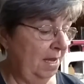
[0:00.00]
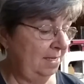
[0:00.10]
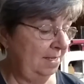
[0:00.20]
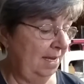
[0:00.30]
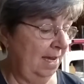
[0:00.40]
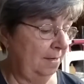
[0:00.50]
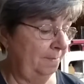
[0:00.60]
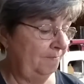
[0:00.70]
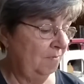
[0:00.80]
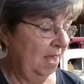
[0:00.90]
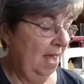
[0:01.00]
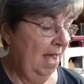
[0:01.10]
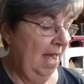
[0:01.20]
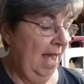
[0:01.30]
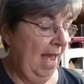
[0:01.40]
place to get them.
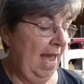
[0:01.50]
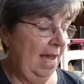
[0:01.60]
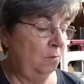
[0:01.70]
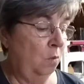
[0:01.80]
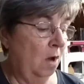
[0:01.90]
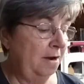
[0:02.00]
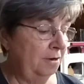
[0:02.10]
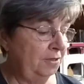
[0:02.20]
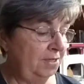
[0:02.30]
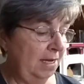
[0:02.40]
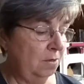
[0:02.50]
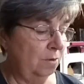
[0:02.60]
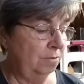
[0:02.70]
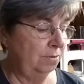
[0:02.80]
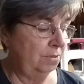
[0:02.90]
And what are
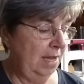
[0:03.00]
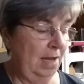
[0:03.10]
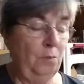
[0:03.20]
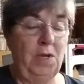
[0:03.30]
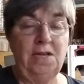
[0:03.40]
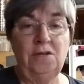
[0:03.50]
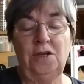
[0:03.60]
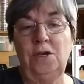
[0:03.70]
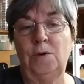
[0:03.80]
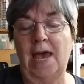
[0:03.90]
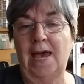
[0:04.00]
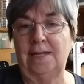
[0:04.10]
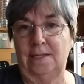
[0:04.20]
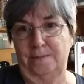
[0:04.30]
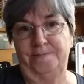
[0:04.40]
stickles and when do you
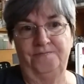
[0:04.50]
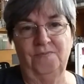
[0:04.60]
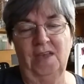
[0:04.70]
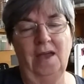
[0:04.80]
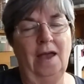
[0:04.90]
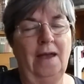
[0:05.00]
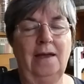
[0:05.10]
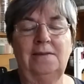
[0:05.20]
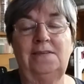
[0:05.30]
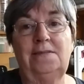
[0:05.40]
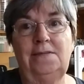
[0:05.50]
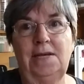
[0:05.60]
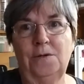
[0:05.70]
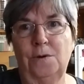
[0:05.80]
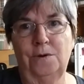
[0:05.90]
add them?
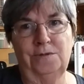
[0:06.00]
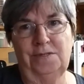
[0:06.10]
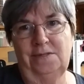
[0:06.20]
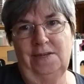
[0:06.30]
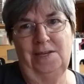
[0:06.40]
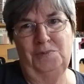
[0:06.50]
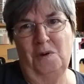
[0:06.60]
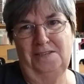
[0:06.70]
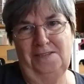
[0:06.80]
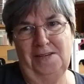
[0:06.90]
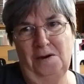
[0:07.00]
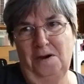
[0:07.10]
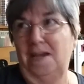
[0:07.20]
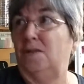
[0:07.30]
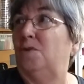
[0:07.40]
Stickles is what
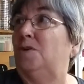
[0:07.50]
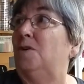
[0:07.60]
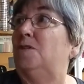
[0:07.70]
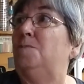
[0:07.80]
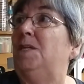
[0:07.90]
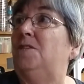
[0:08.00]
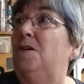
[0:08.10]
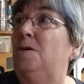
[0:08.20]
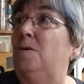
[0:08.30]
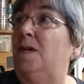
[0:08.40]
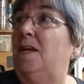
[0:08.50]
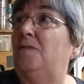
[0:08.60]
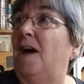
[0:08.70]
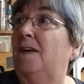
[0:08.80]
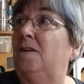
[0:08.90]
Sarah introduced me to, and
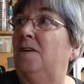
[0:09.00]
if I